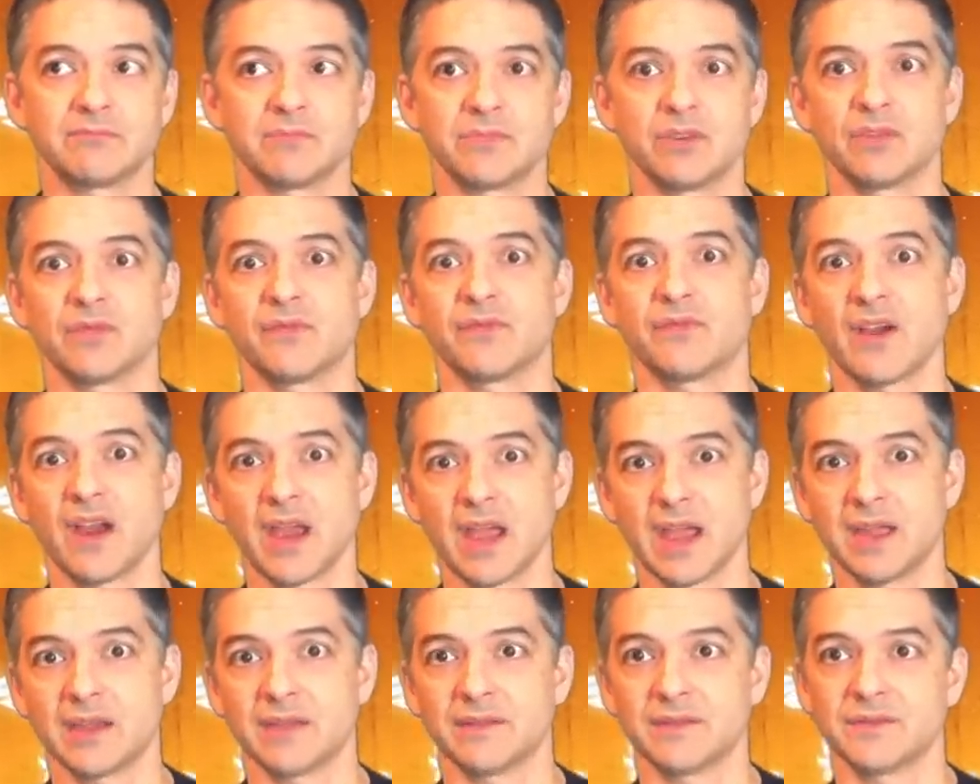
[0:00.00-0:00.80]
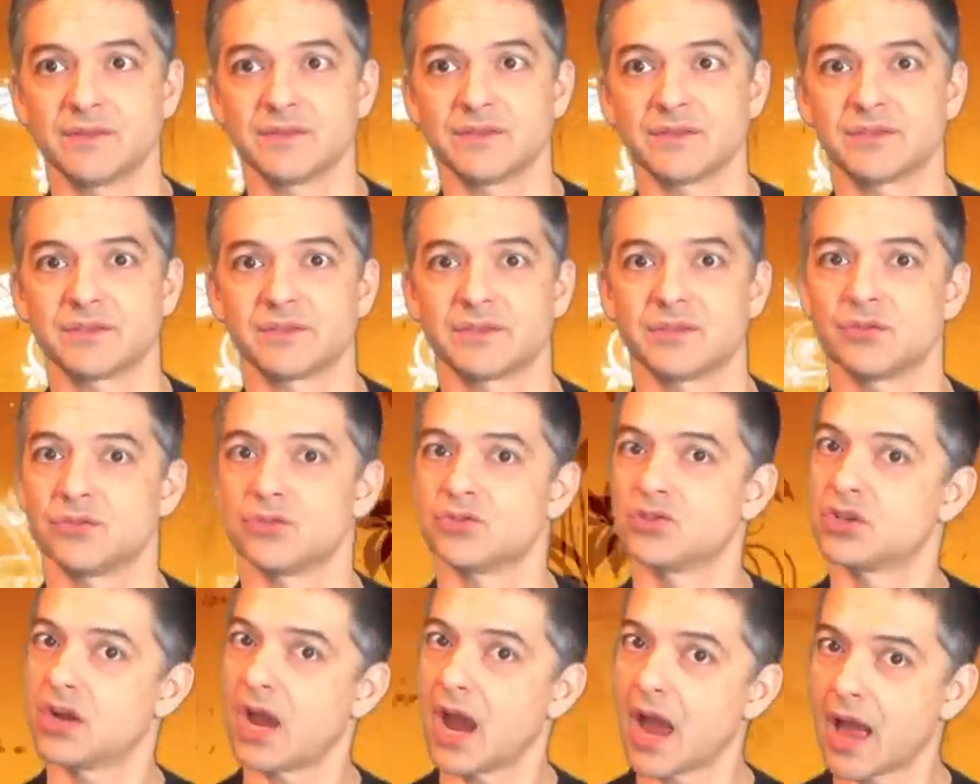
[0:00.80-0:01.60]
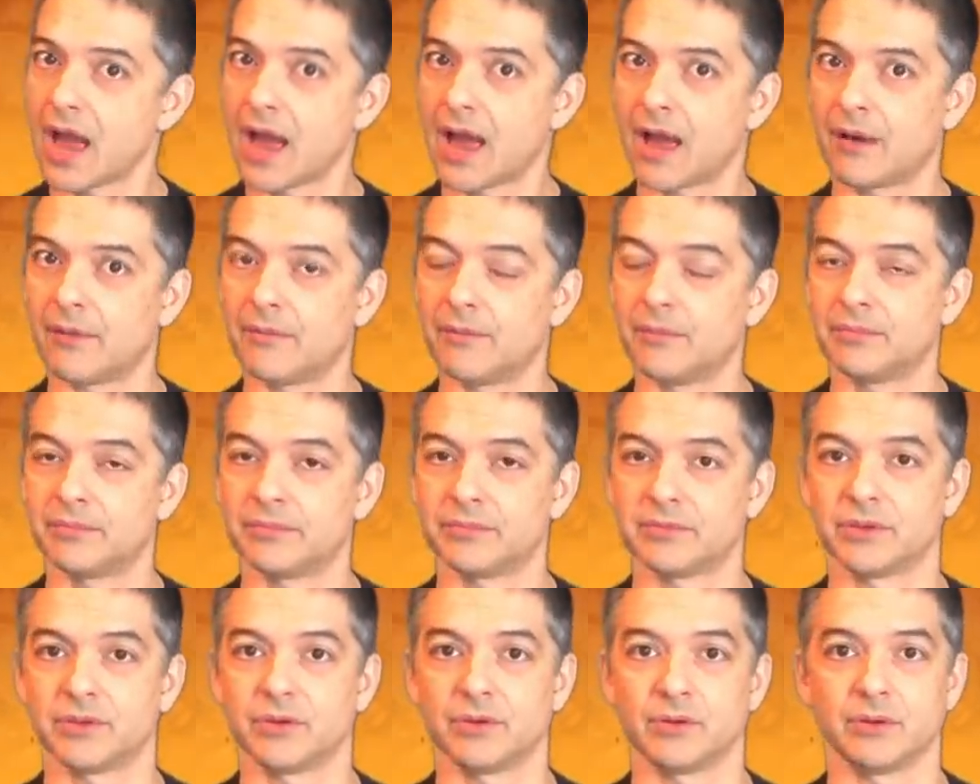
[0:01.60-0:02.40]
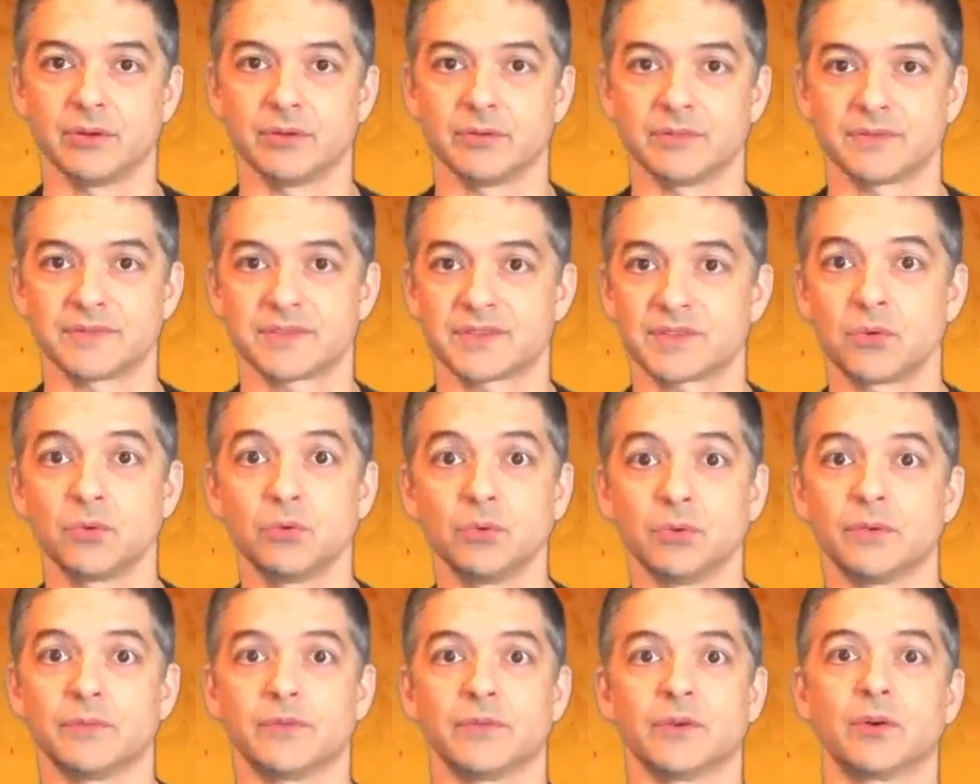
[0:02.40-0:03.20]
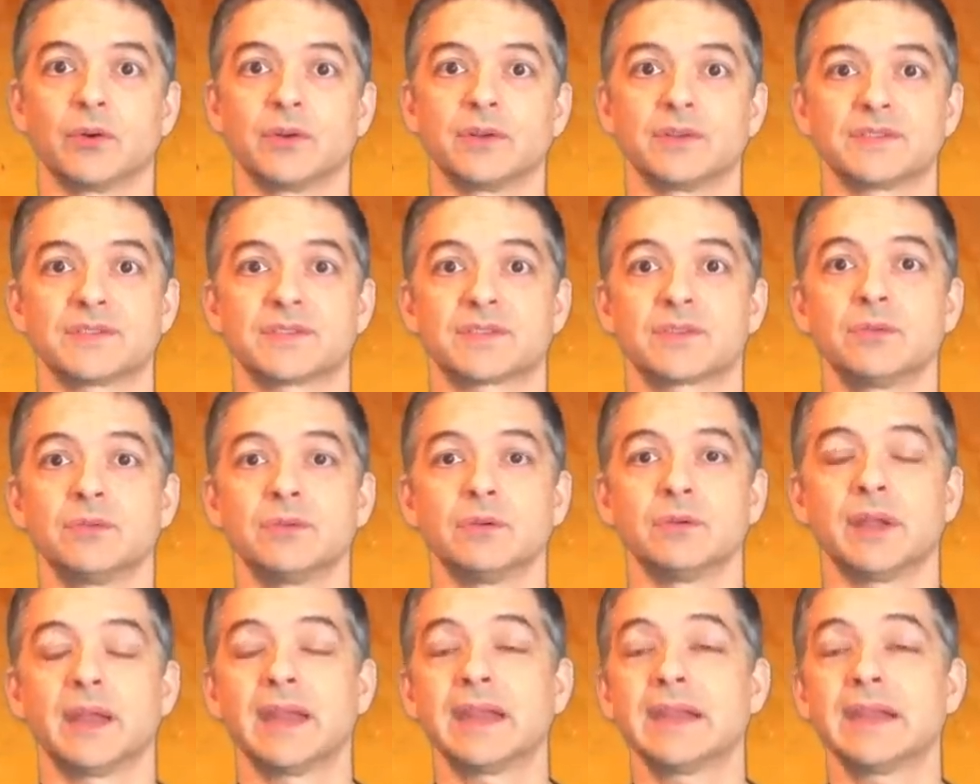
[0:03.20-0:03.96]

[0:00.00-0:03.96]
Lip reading: your friends, your job, your school, if you're going to school,